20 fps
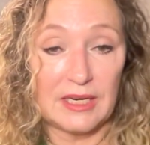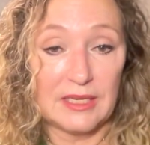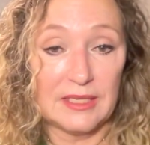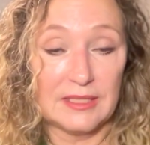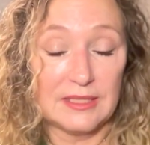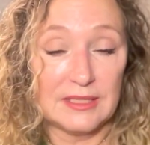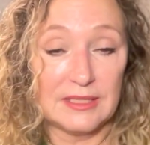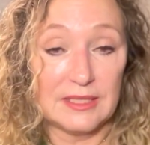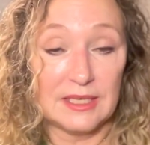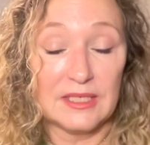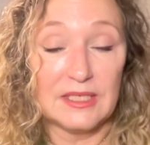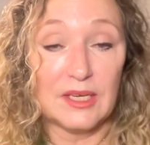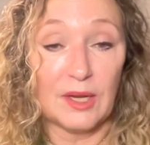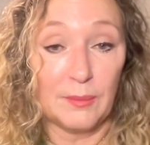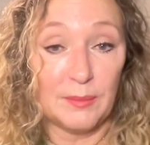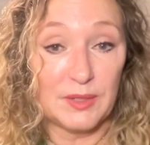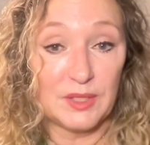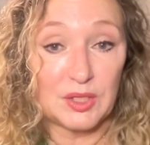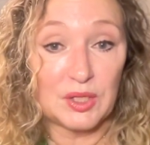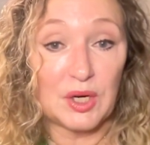is
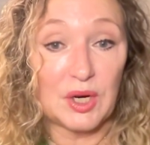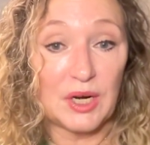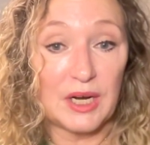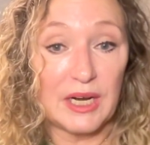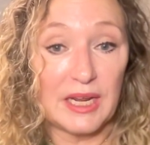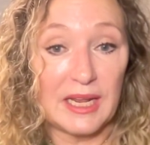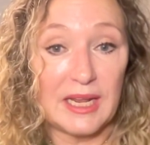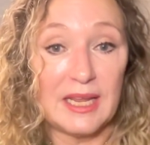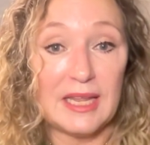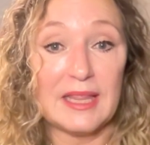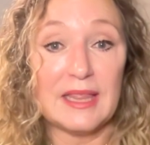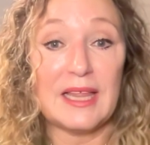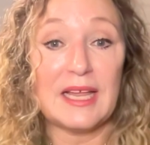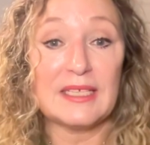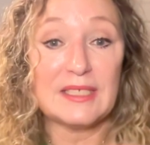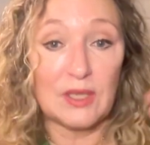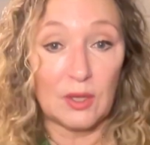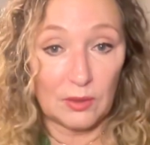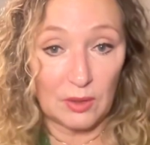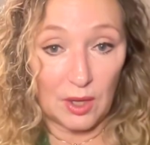until maturity,
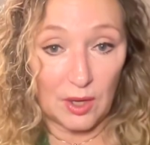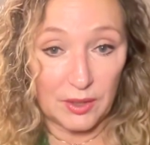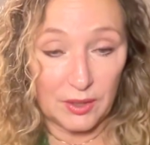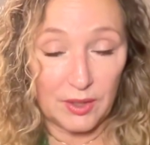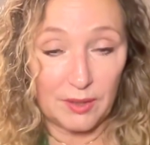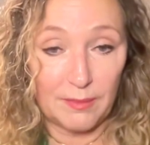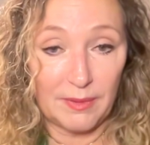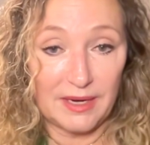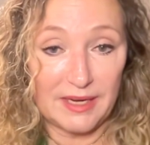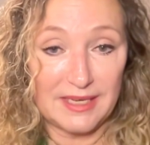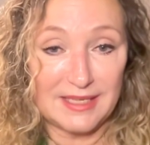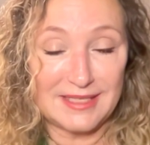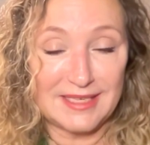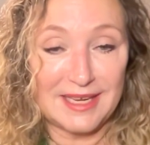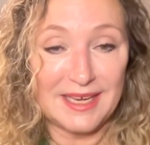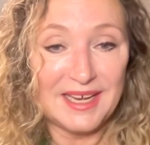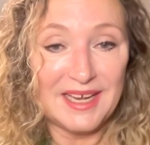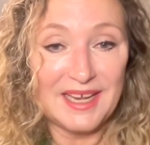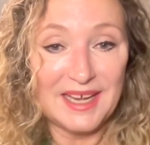that's how long your money's